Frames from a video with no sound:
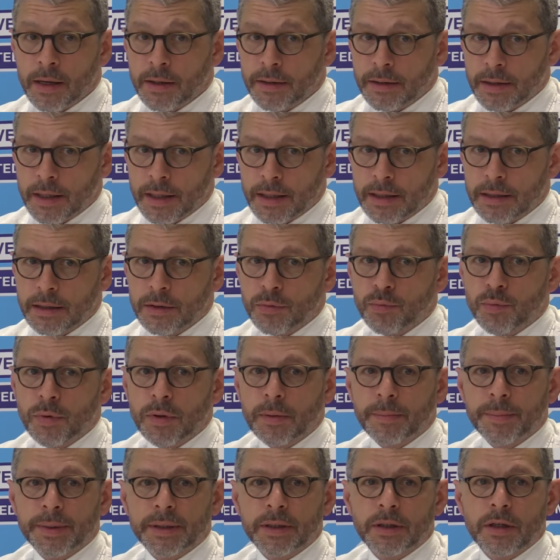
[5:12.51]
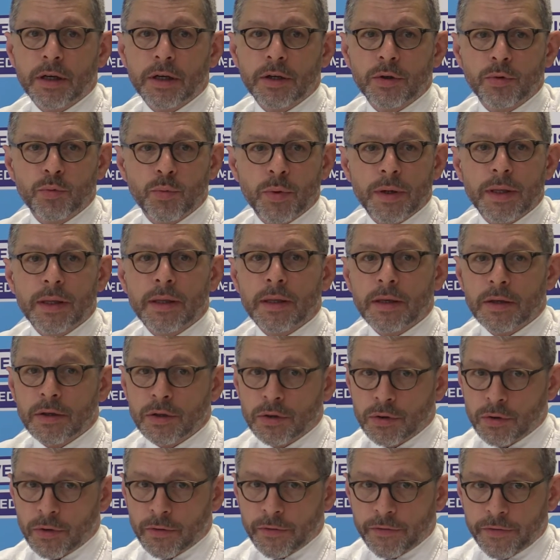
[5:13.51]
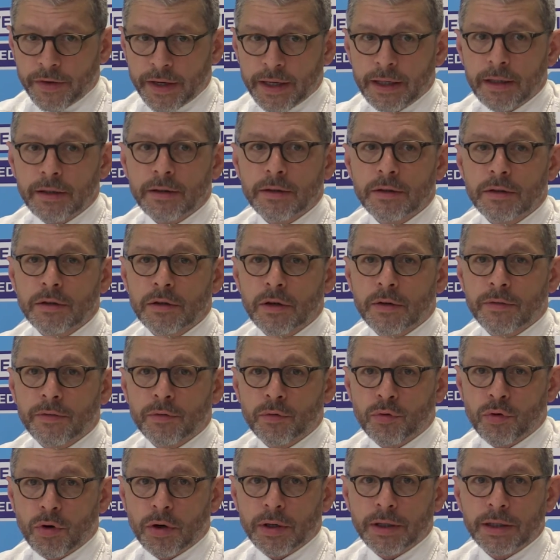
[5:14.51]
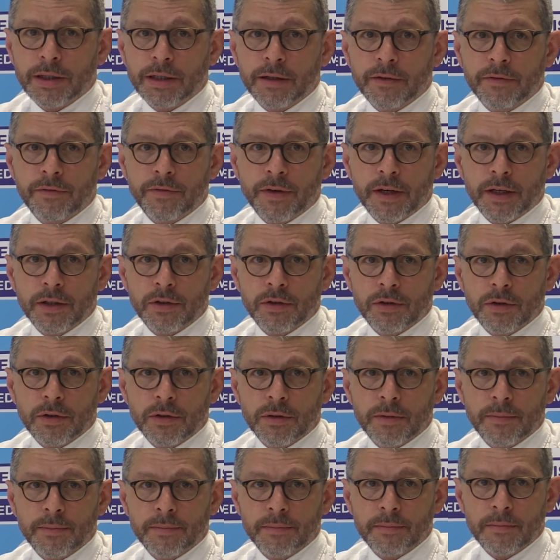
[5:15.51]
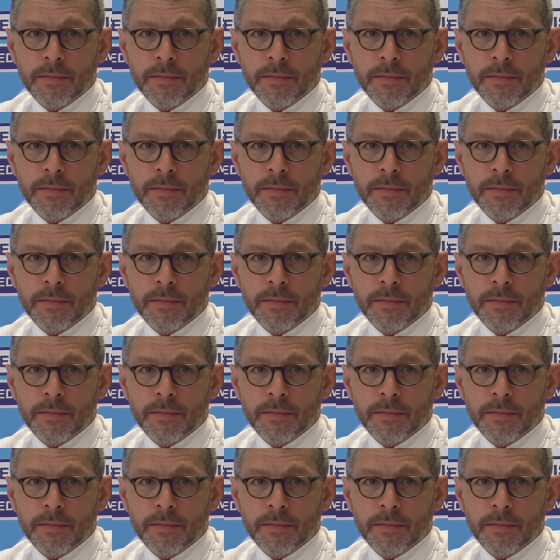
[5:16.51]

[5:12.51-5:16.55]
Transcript: This will be done with surveillance of chronic infection.